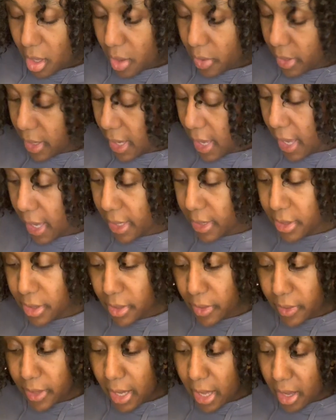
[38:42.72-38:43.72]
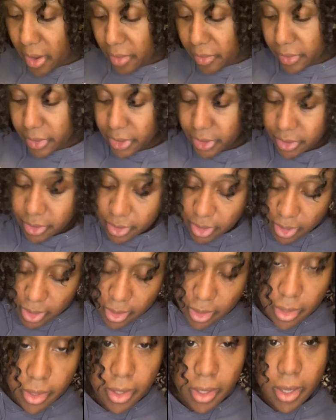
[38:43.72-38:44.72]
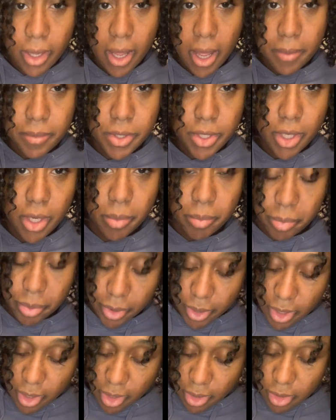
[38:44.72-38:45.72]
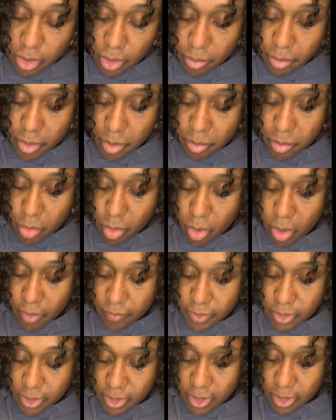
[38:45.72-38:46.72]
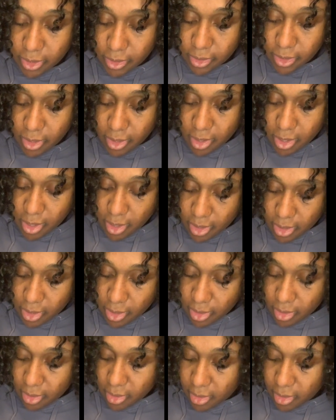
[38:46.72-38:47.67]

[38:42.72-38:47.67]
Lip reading: Okay, so now I'm just gonna put a little bit more of the seasoning on it.